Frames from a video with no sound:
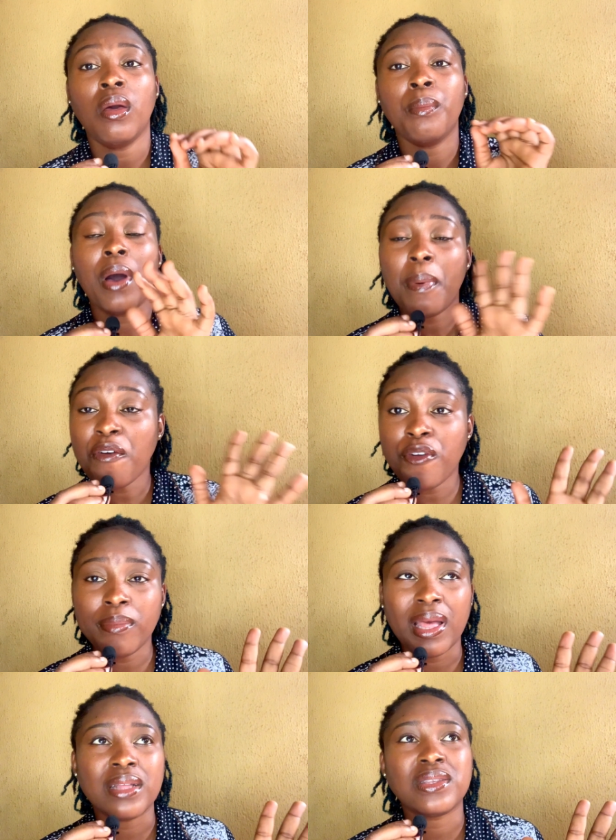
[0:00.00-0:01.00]
but apart from
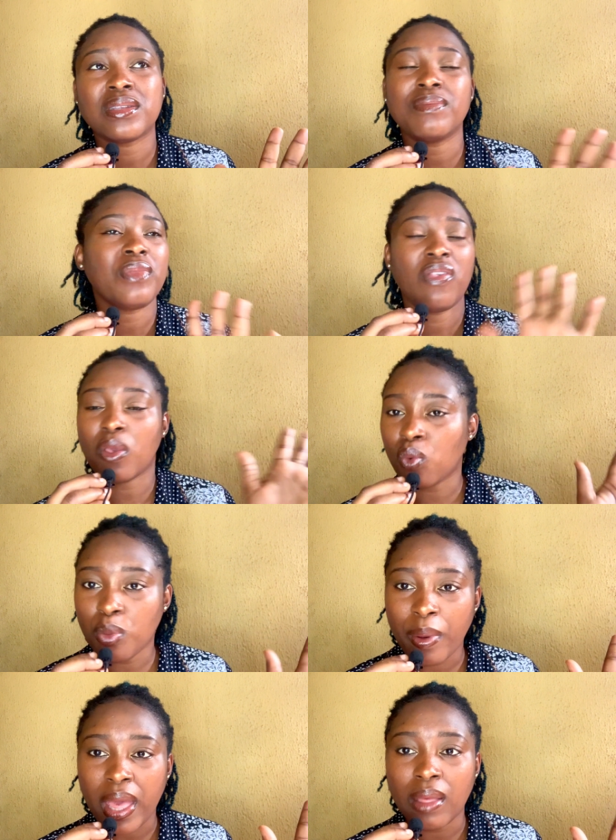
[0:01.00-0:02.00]
that it's a good
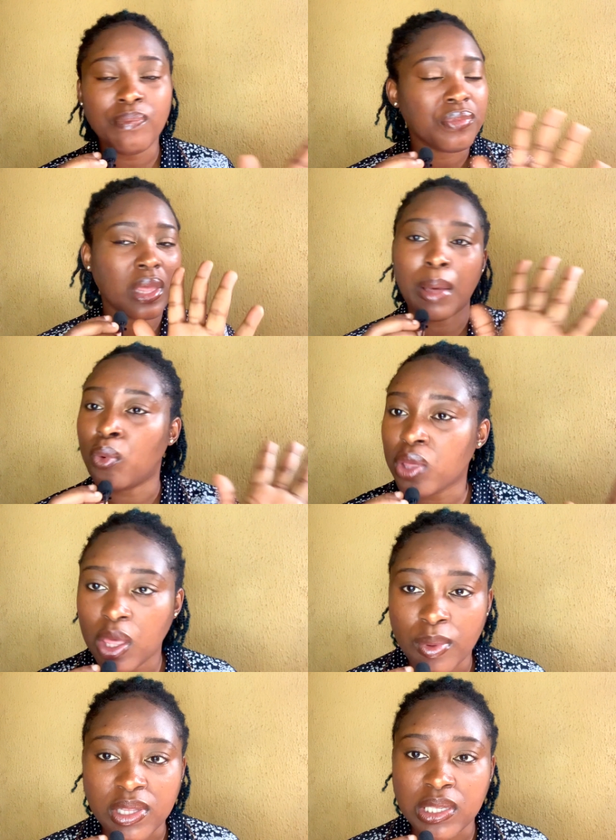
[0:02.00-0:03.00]
buy i'm okay
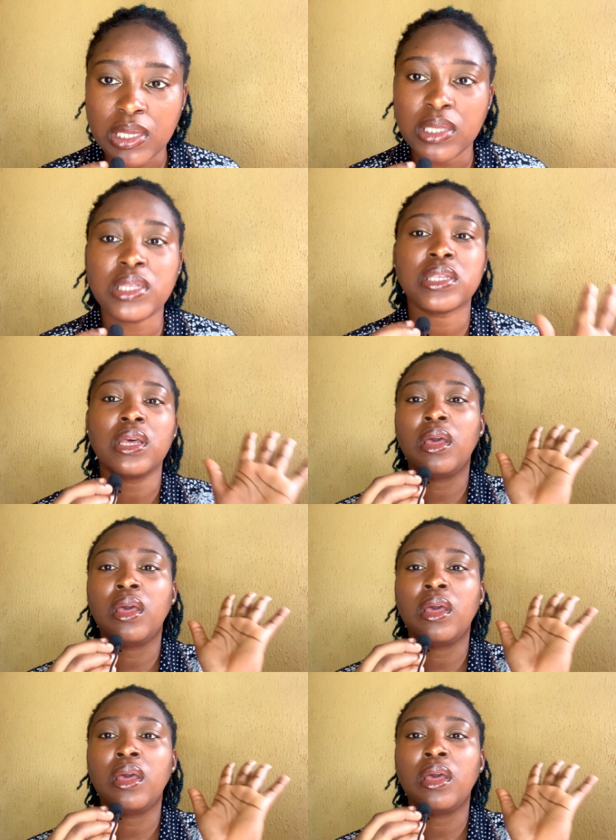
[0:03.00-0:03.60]
with it